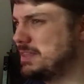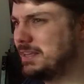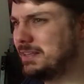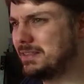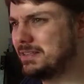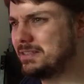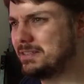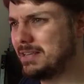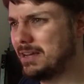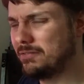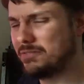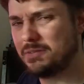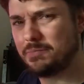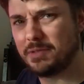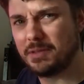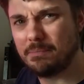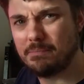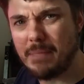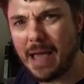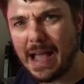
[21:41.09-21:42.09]
I think this is how
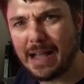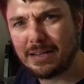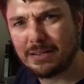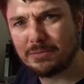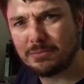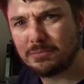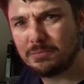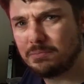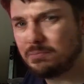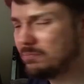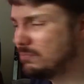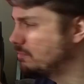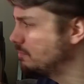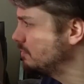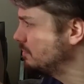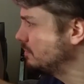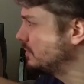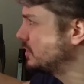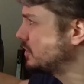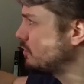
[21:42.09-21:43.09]
some of the Mac
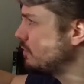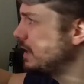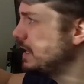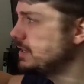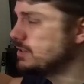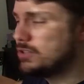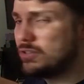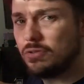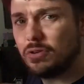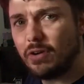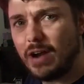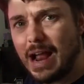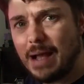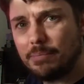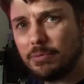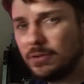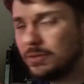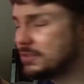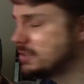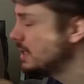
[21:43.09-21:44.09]
screens do it,
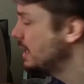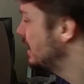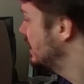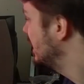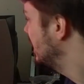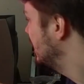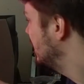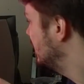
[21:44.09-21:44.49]
or Apple's.